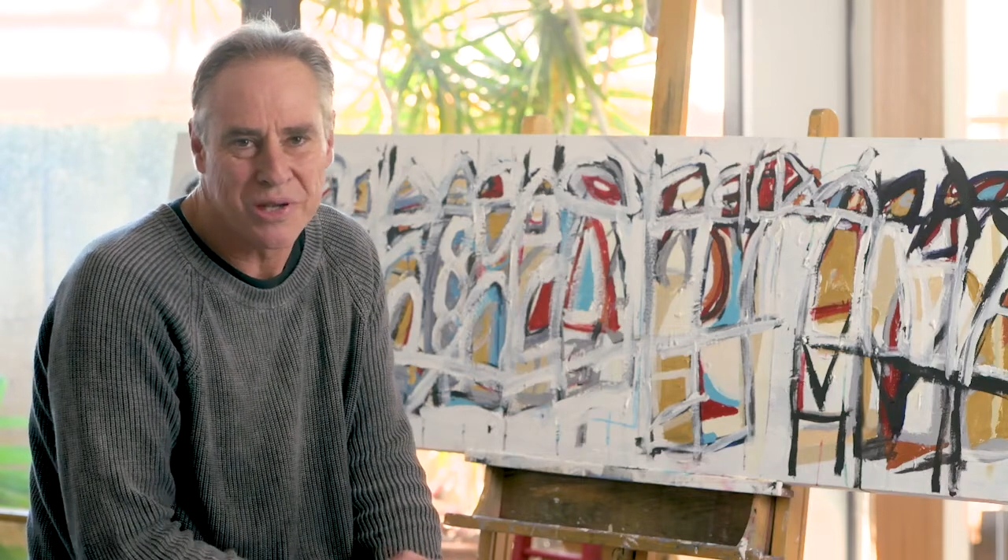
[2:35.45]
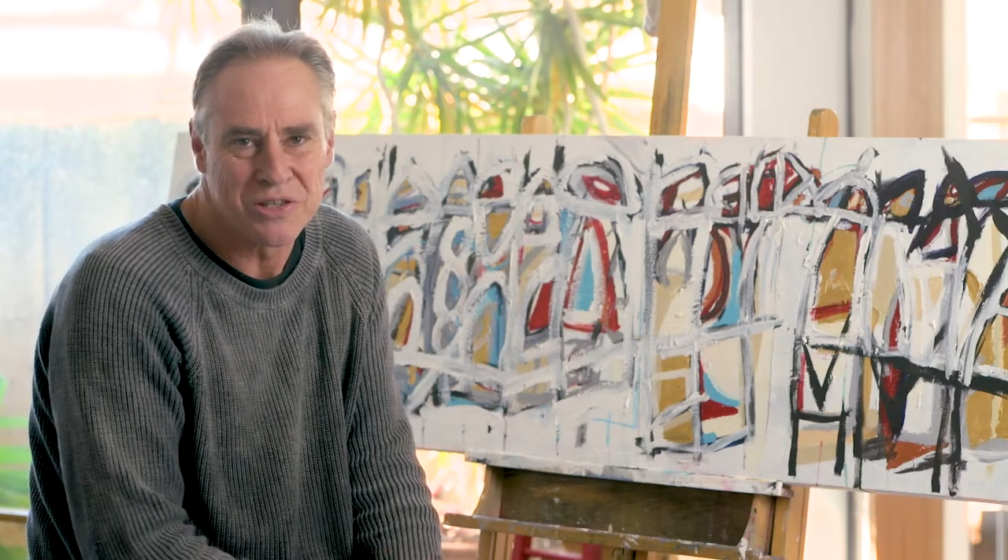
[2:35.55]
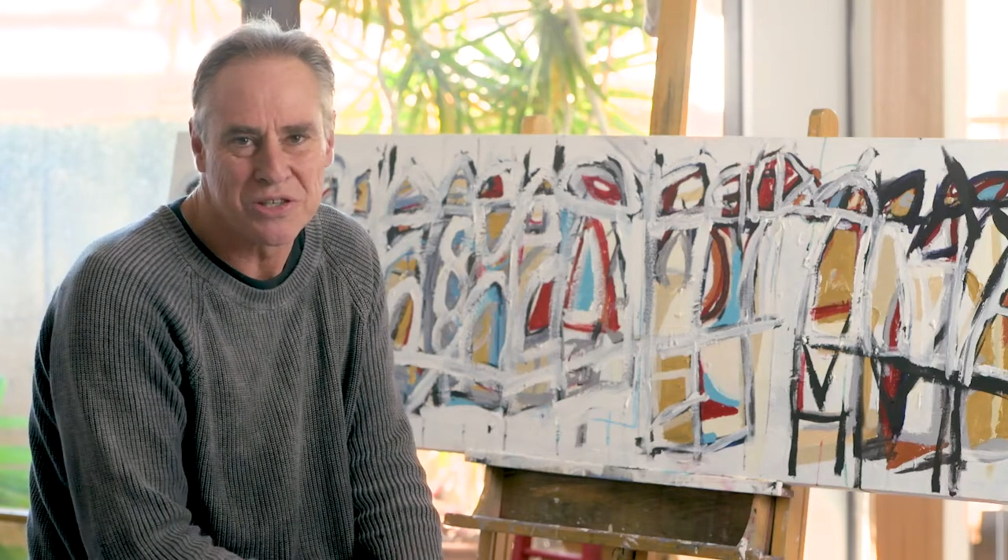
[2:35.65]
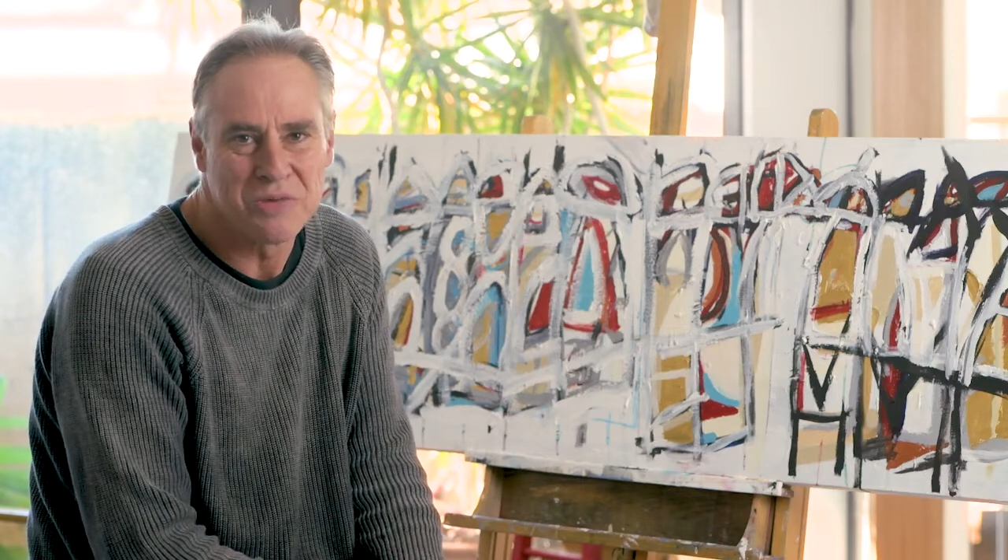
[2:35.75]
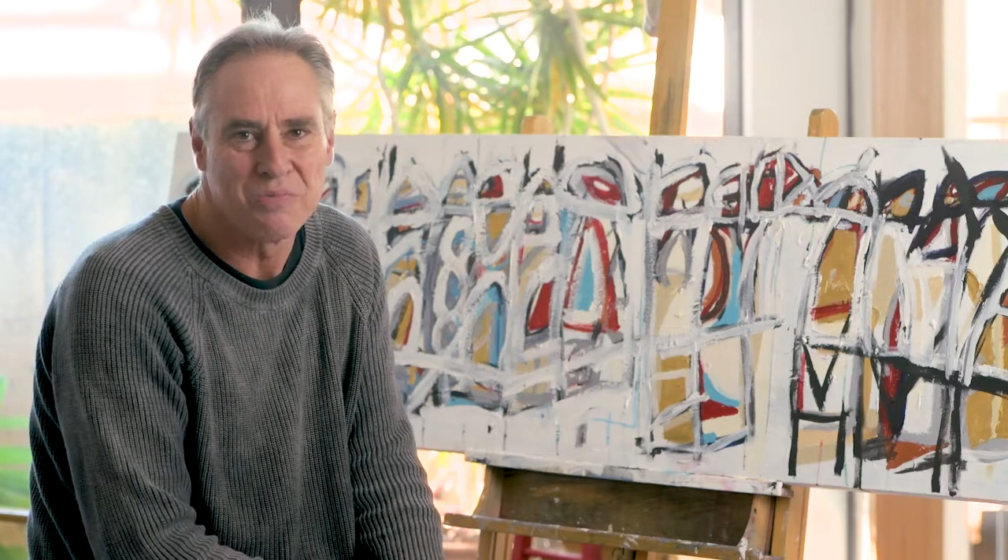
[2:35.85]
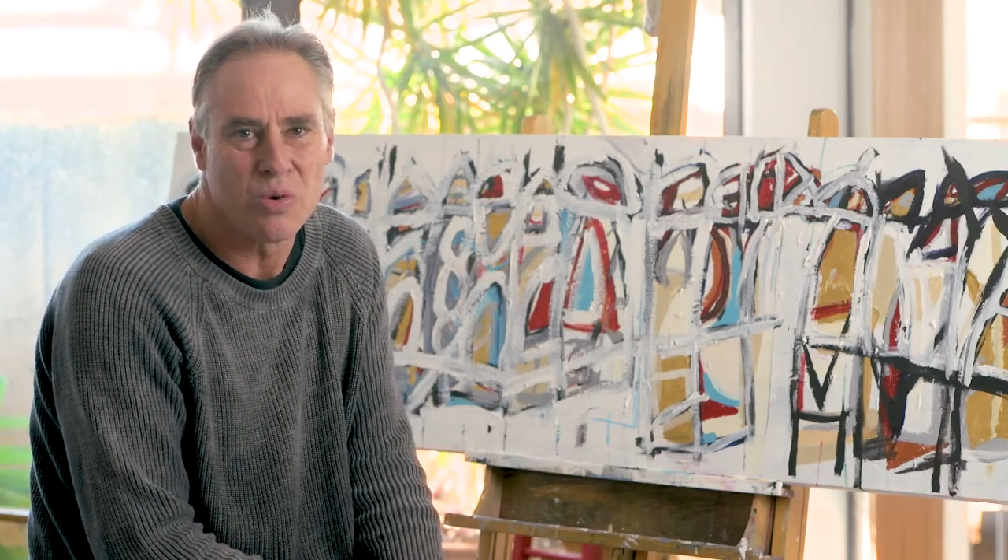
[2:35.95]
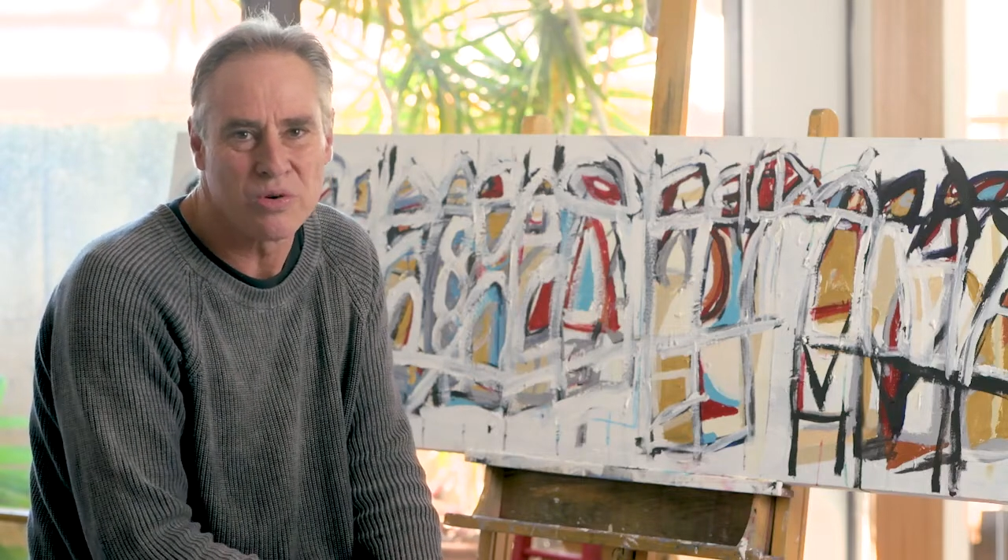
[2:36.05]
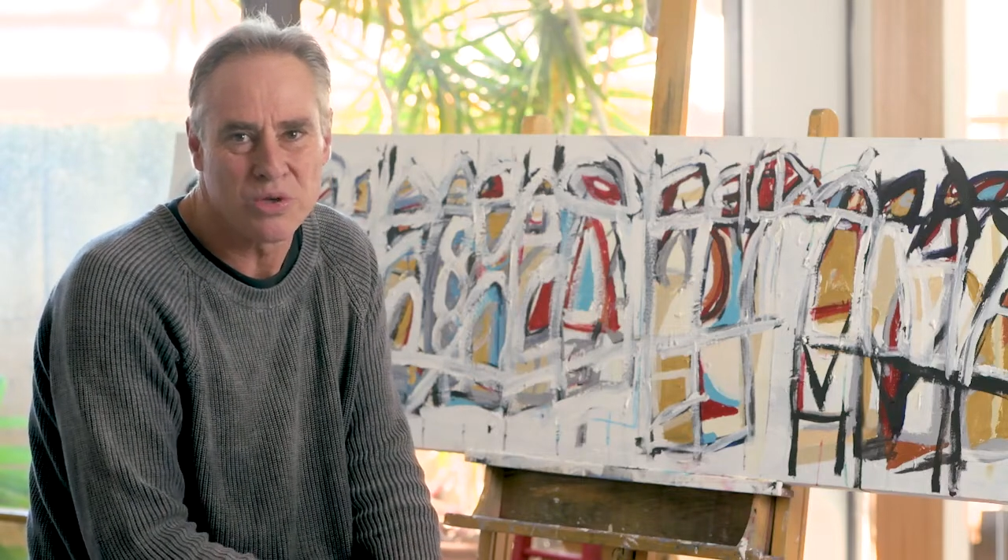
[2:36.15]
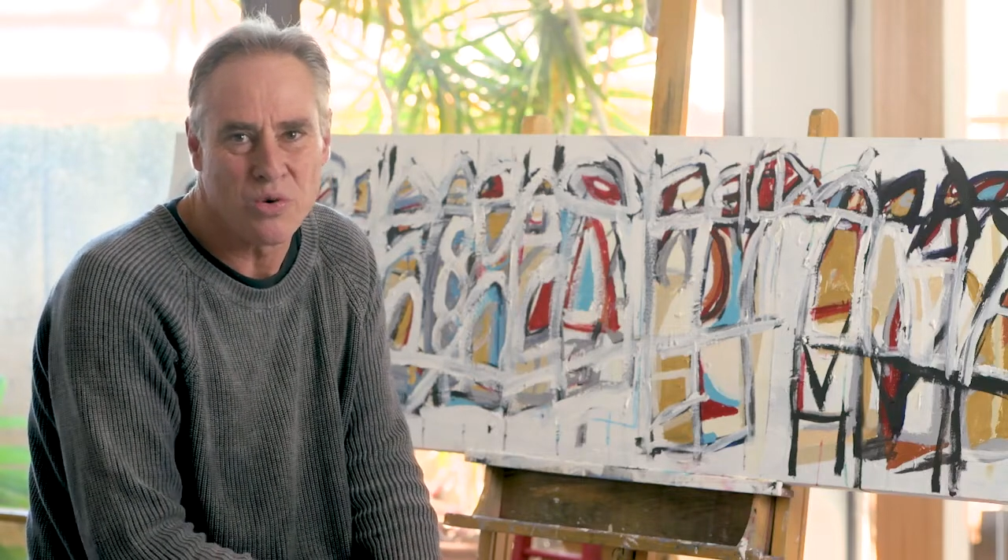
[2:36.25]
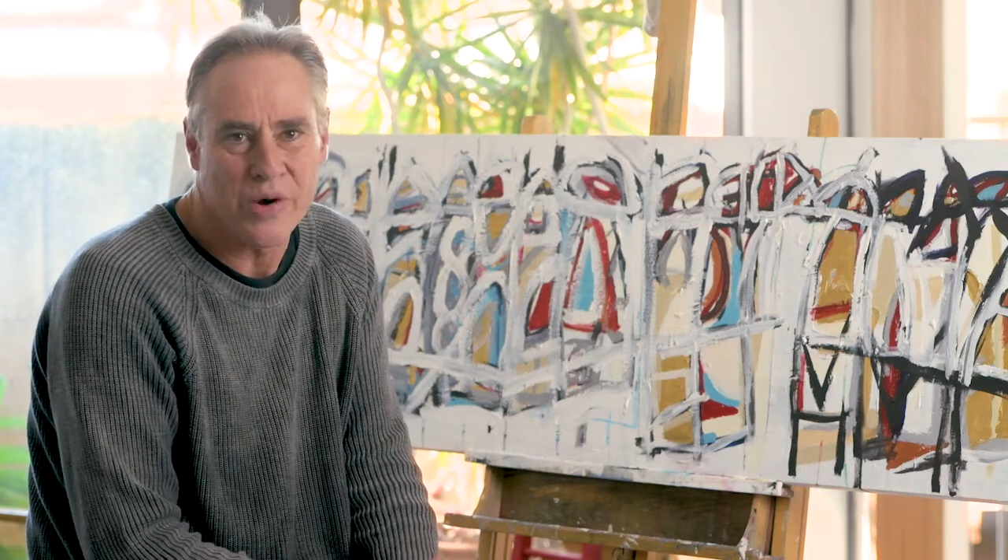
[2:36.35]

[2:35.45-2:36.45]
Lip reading: because it's important to